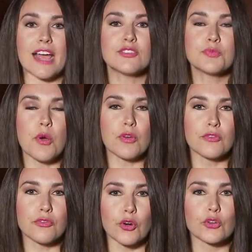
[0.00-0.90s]
I've
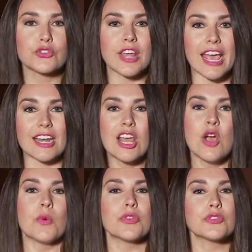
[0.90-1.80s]
spoken firsthand
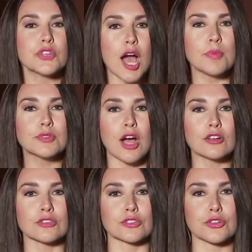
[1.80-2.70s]
with top
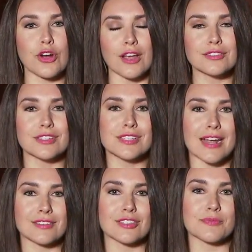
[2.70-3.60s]
doctors across the
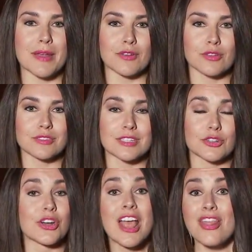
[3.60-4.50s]
Texas Medical
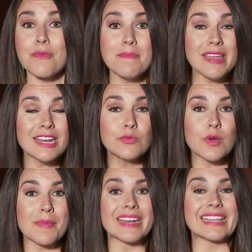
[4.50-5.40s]
Center, the men
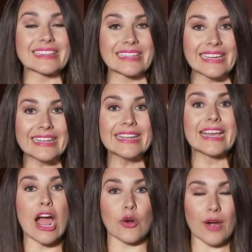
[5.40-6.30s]
and women
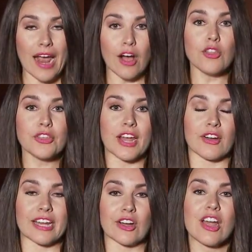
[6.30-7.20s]
leading our health
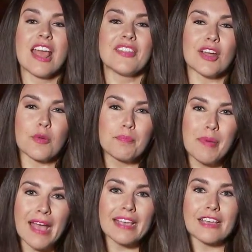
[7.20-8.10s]
care here. They are
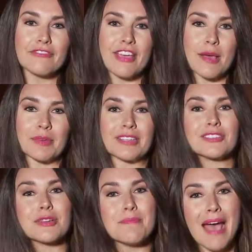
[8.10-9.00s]
begging
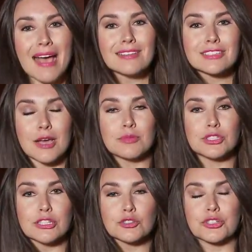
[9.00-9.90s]
families to mask
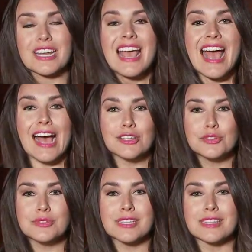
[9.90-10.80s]
up children
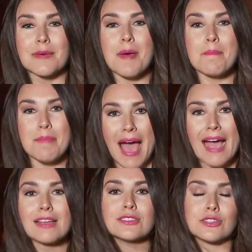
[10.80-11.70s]
as you send them
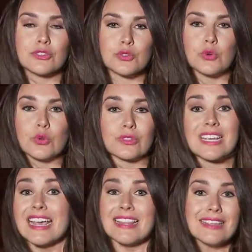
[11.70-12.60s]
back to
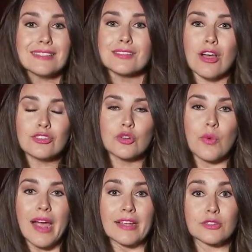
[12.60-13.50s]
schools. And this is
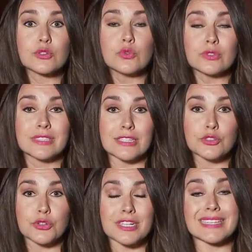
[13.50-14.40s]
also why school
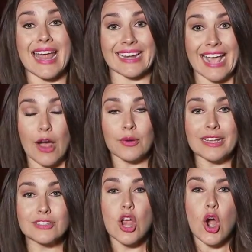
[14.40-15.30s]
districts and
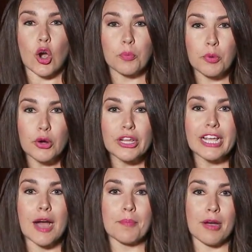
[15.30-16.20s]
counties are
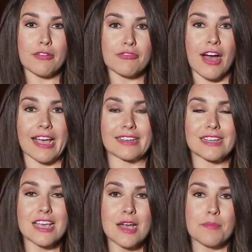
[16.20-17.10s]
putting up a
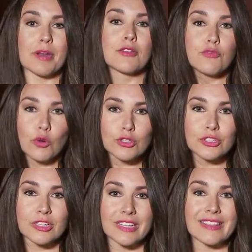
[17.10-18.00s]
fight. But
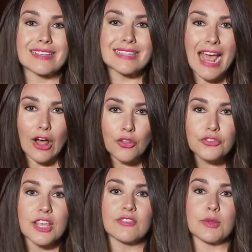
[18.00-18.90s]
unfortunately, this
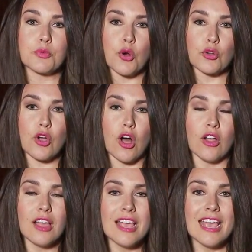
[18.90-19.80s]
health safety
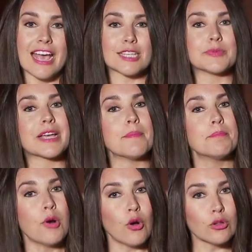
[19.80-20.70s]
protocol has
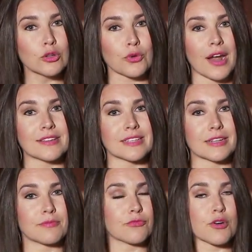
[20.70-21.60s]
become
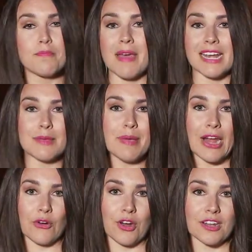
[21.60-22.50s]
polarizing for many
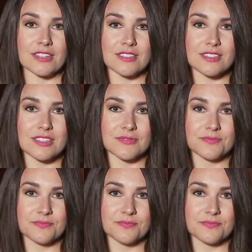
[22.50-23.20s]
parents.